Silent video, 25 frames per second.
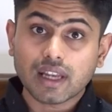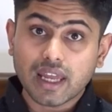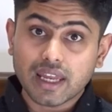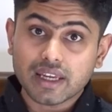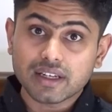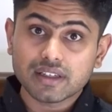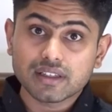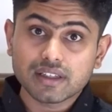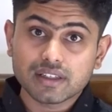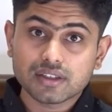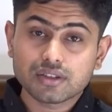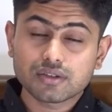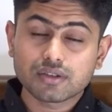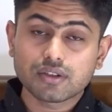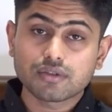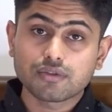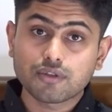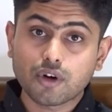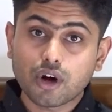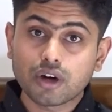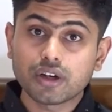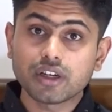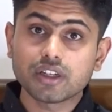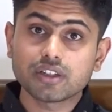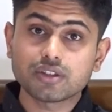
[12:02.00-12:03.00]
likeness, the
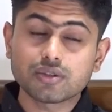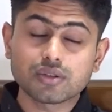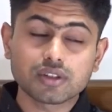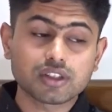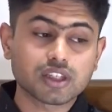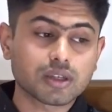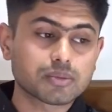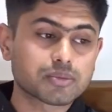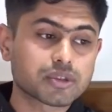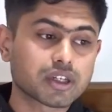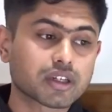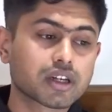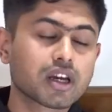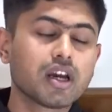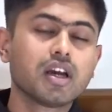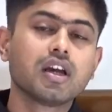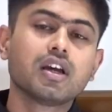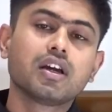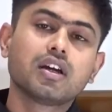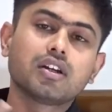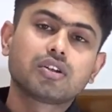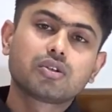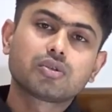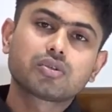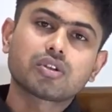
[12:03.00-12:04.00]
fondness to the subject.
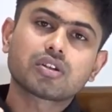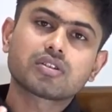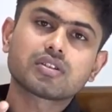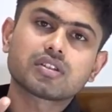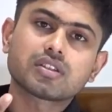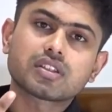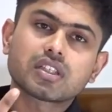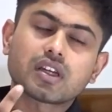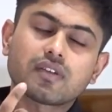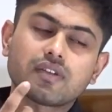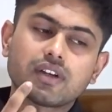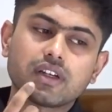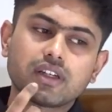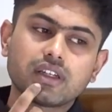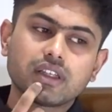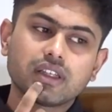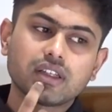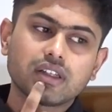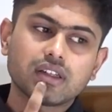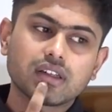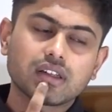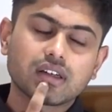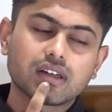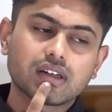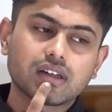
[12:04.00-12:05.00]

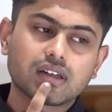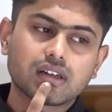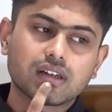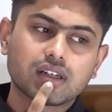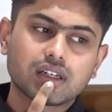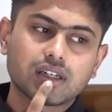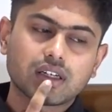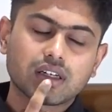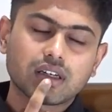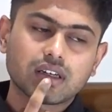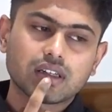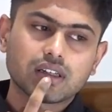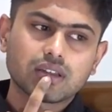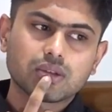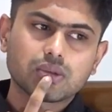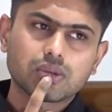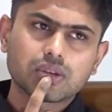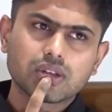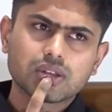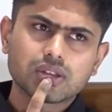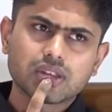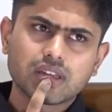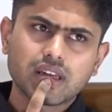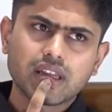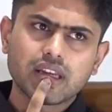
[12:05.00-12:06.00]
2017,
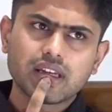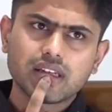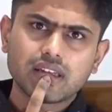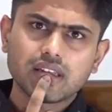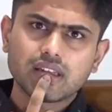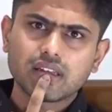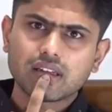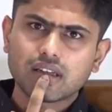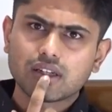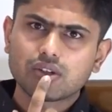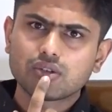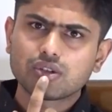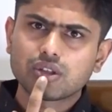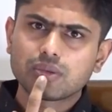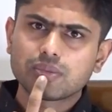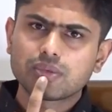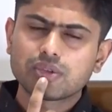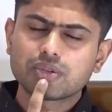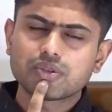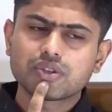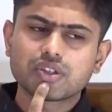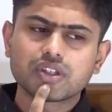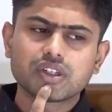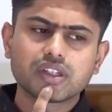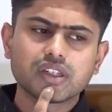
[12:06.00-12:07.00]
2018, Anudeep
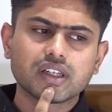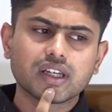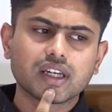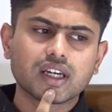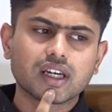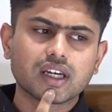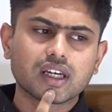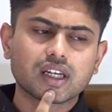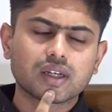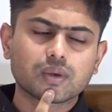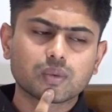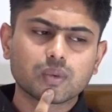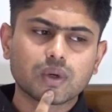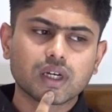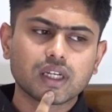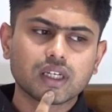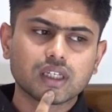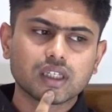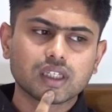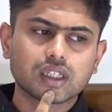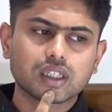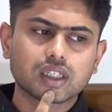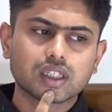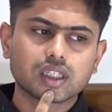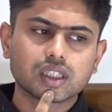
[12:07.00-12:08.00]
Durishiti AR
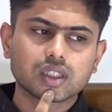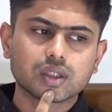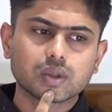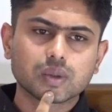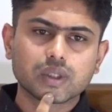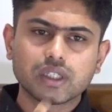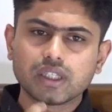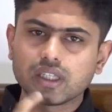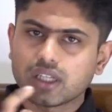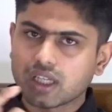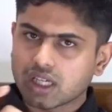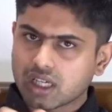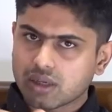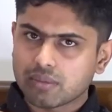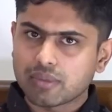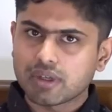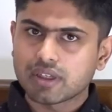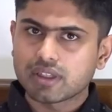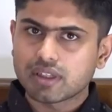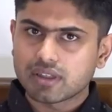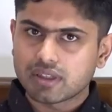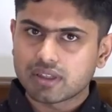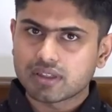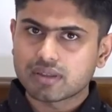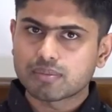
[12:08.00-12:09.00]
won. So he
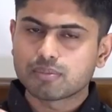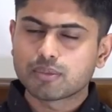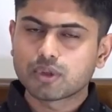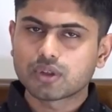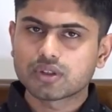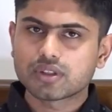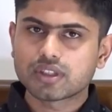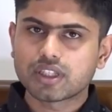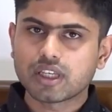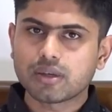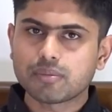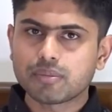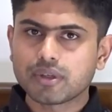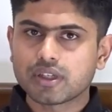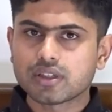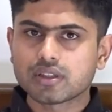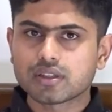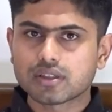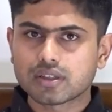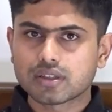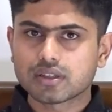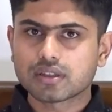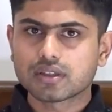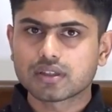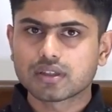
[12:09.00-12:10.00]
recommended this book
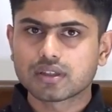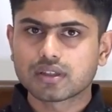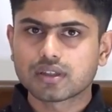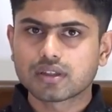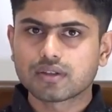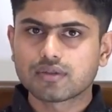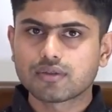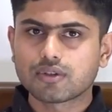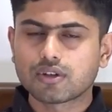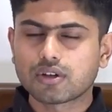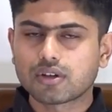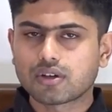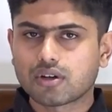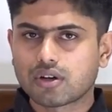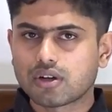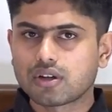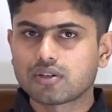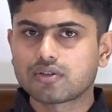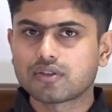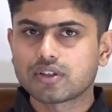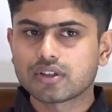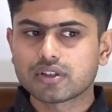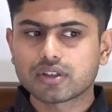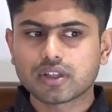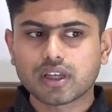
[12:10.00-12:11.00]
Sapiens for all
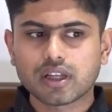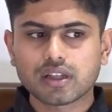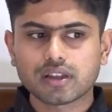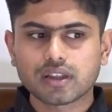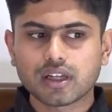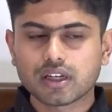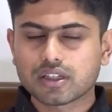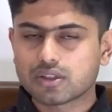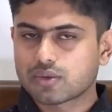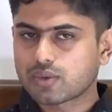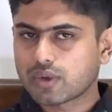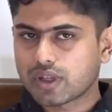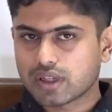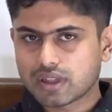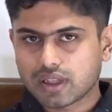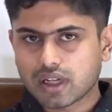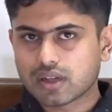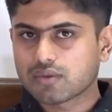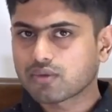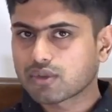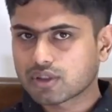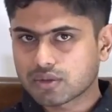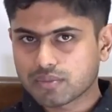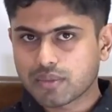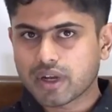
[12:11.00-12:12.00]
of us, and
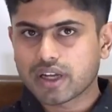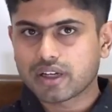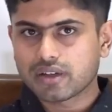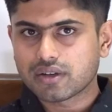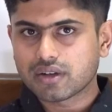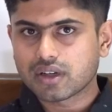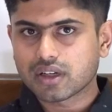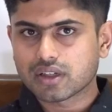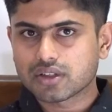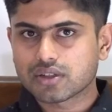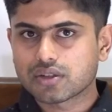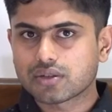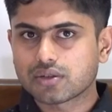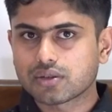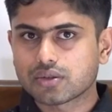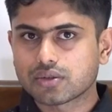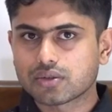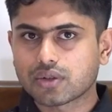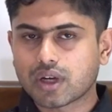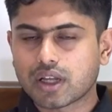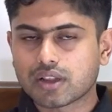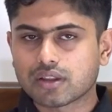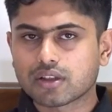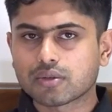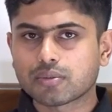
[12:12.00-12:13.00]
that was my introduction
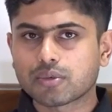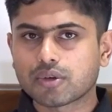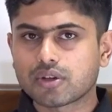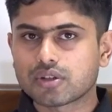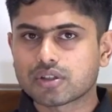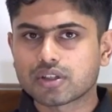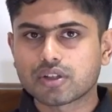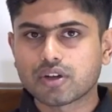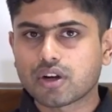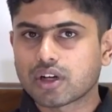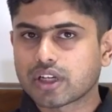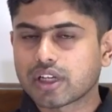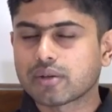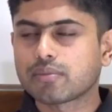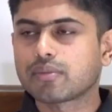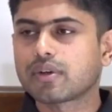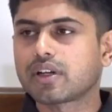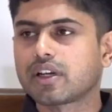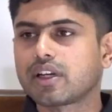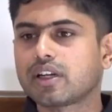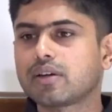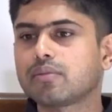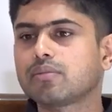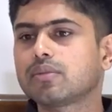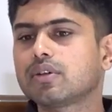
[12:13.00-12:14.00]
to anthropology, not Ember
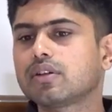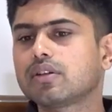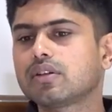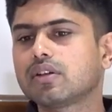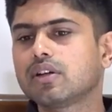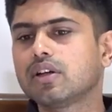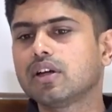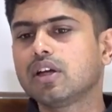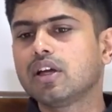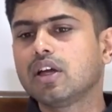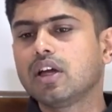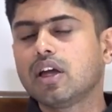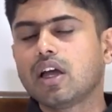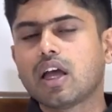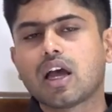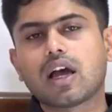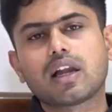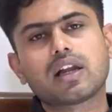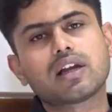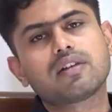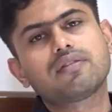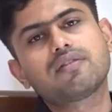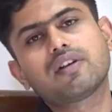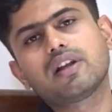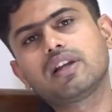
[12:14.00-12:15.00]
and Ember,
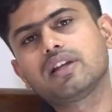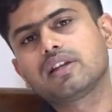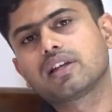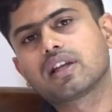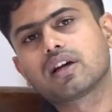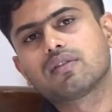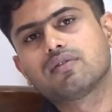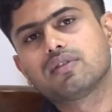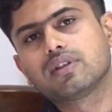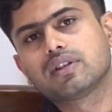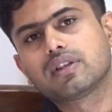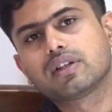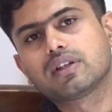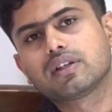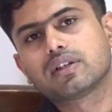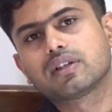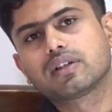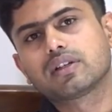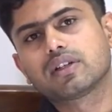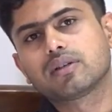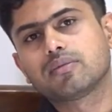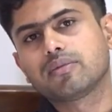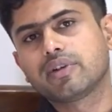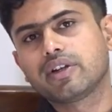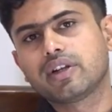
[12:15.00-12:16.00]
and I fell in love with it
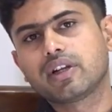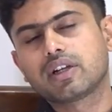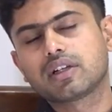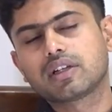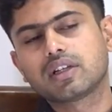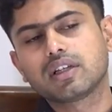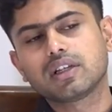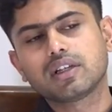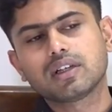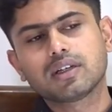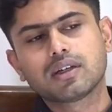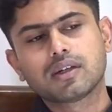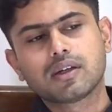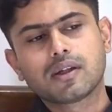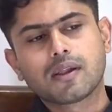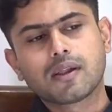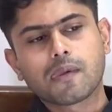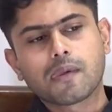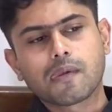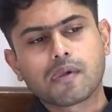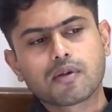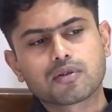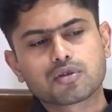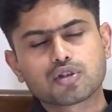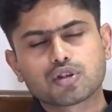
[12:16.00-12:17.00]
immediately.
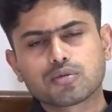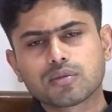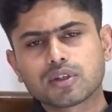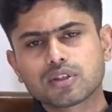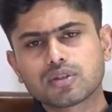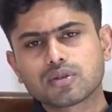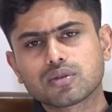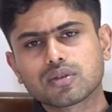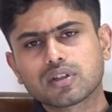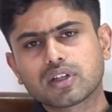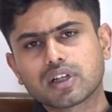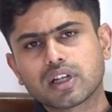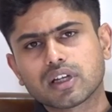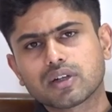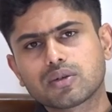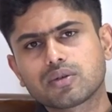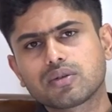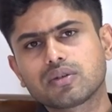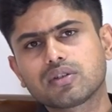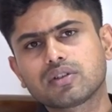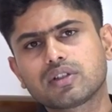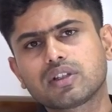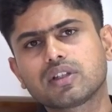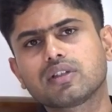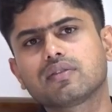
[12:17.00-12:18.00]
So much so that I
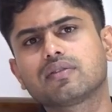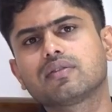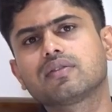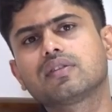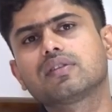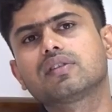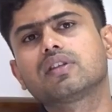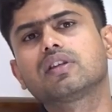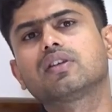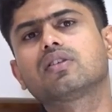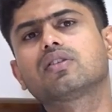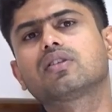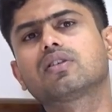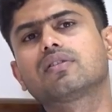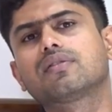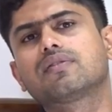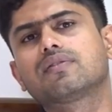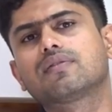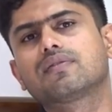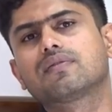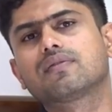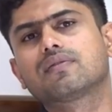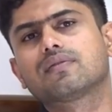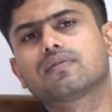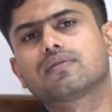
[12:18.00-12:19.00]
couldn't even think
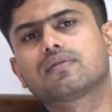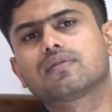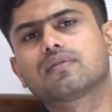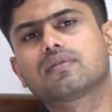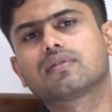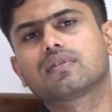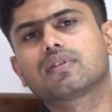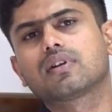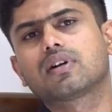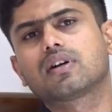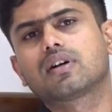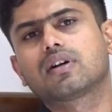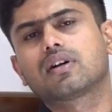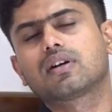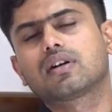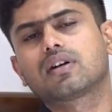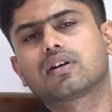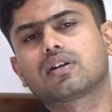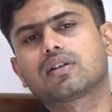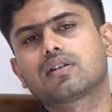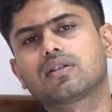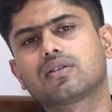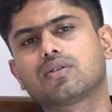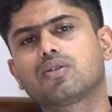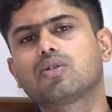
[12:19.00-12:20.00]
of
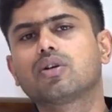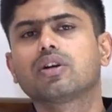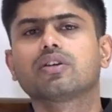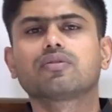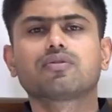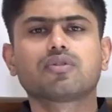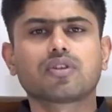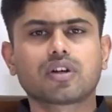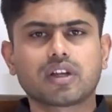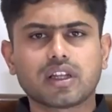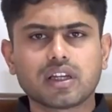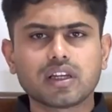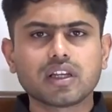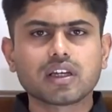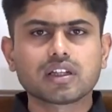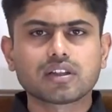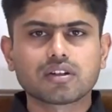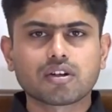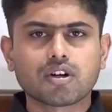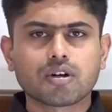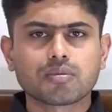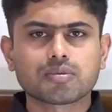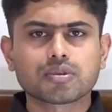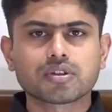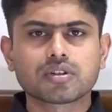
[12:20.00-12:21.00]
going for any
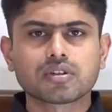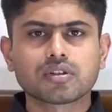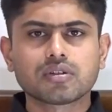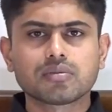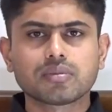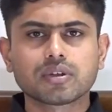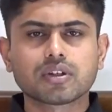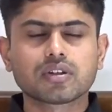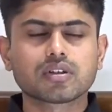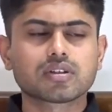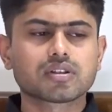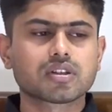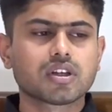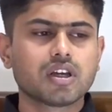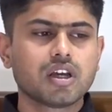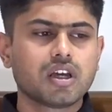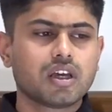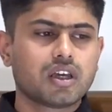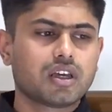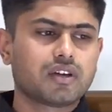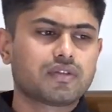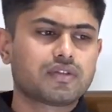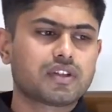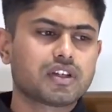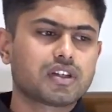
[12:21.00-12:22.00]
other optional, because
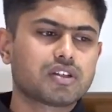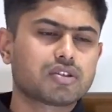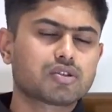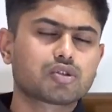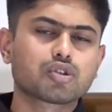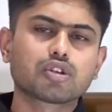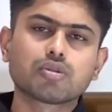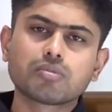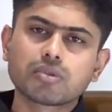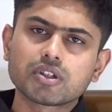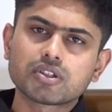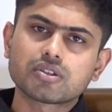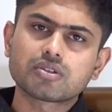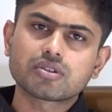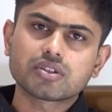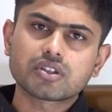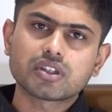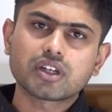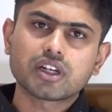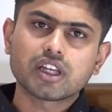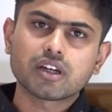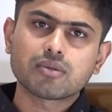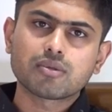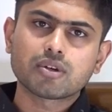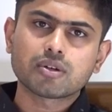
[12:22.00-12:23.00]
if there is so much to
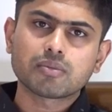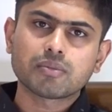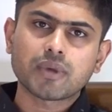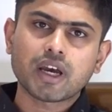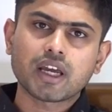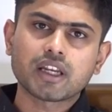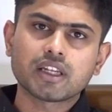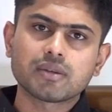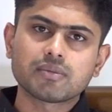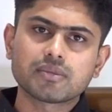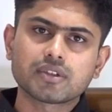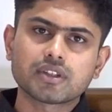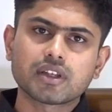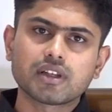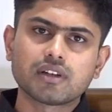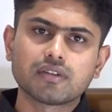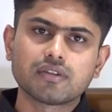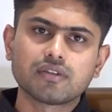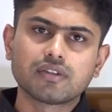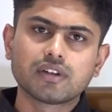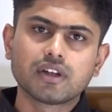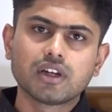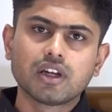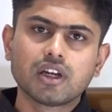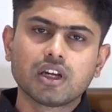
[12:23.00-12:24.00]
study about man
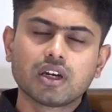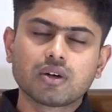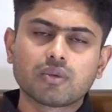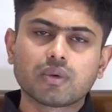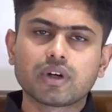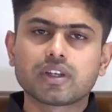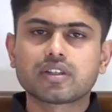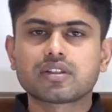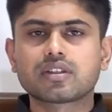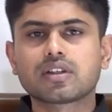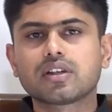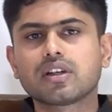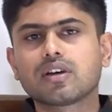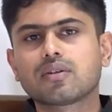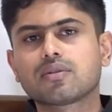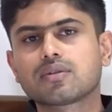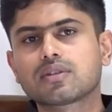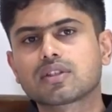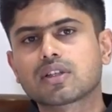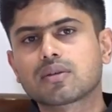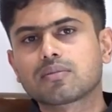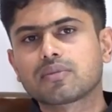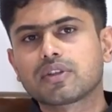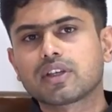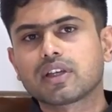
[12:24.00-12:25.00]
himself, why study out
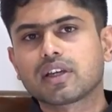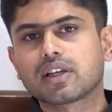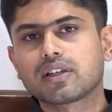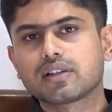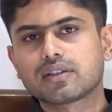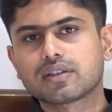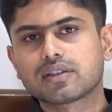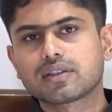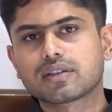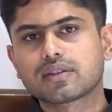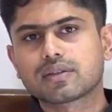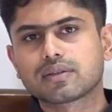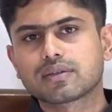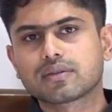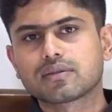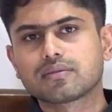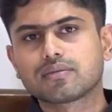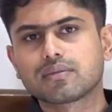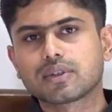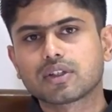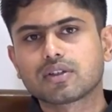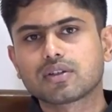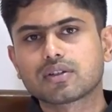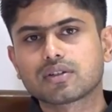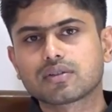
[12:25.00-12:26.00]
something else?
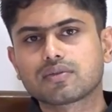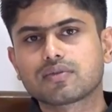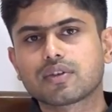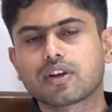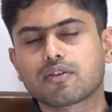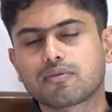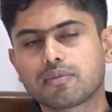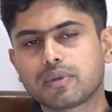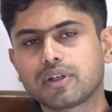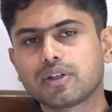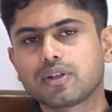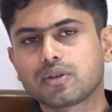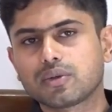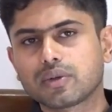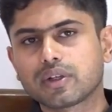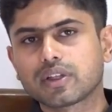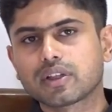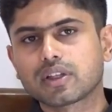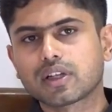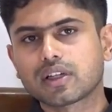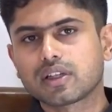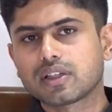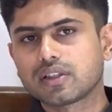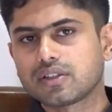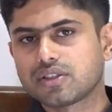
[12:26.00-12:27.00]
Because we have been doing
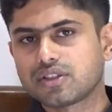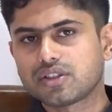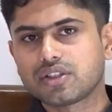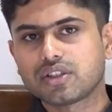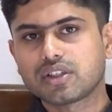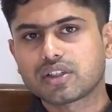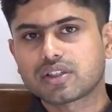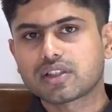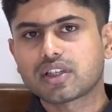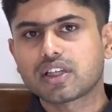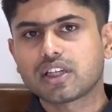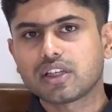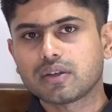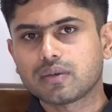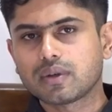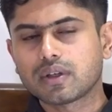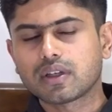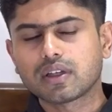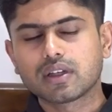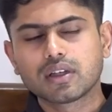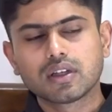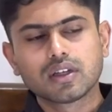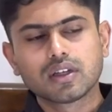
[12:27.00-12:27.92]
that in GS anyway.